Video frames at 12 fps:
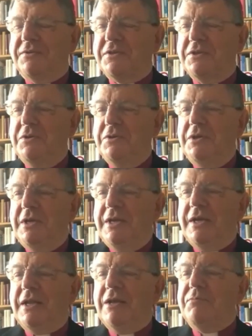So,
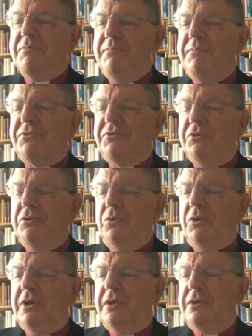and I remember too,